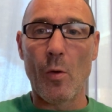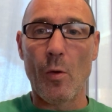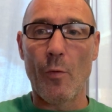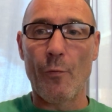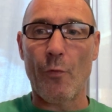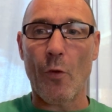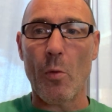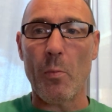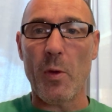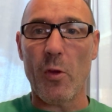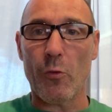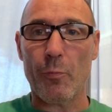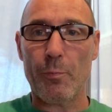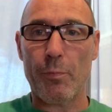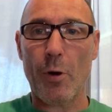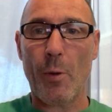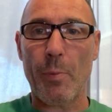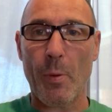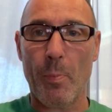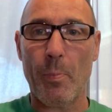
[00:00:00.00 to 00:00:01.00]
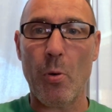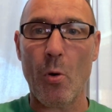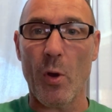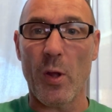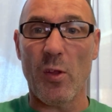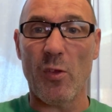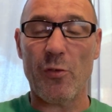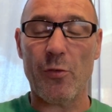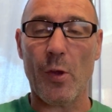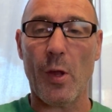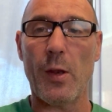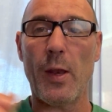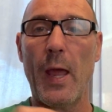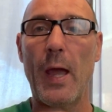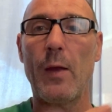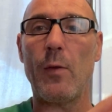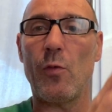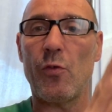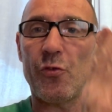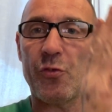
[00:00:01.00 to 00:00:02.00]
from its proper points, and now
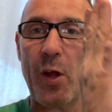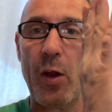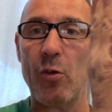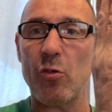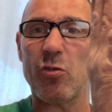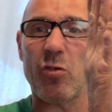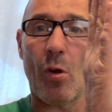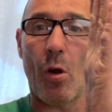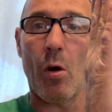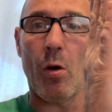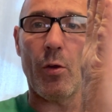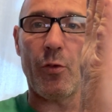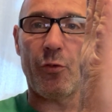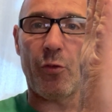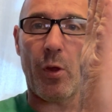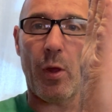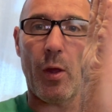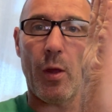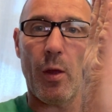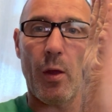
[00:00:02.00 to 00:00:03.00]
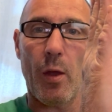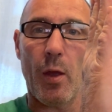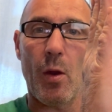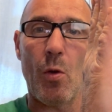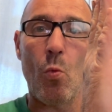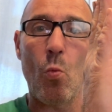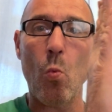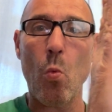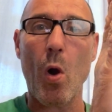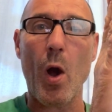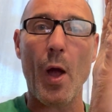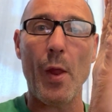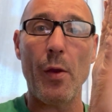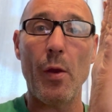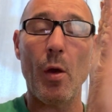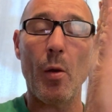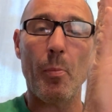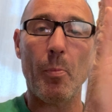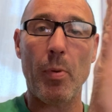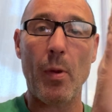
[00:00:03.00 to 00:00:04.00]
you've centralised it in
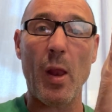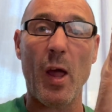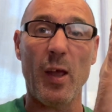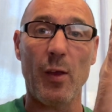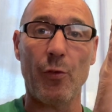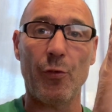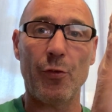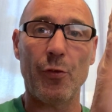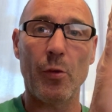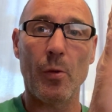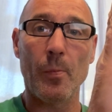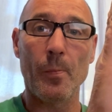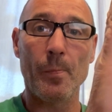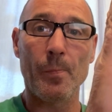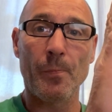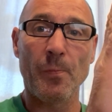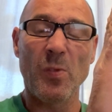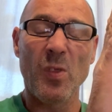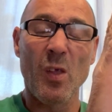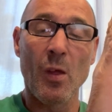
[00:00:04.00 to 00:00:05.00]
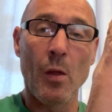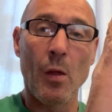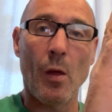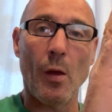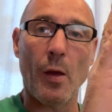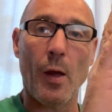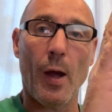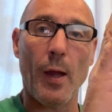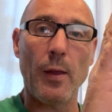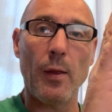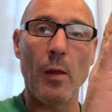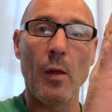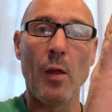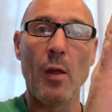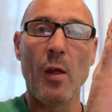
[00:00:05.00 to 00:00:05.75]
one place, okay?